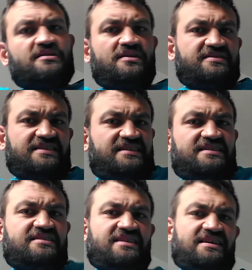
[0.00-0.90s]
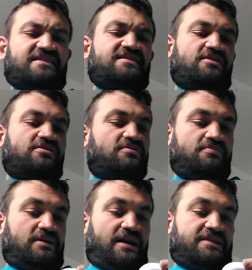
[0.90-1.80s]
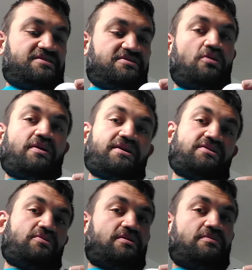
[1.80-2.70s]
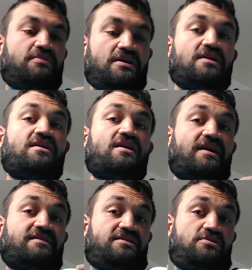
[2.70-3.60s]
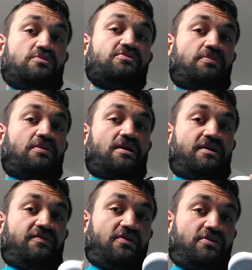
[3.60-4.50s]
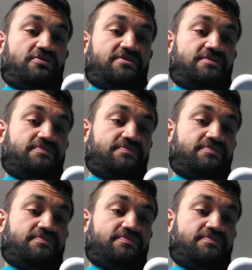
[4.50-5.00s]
because that's his thing, you know. But I just don't like doing them. I like to use the product first.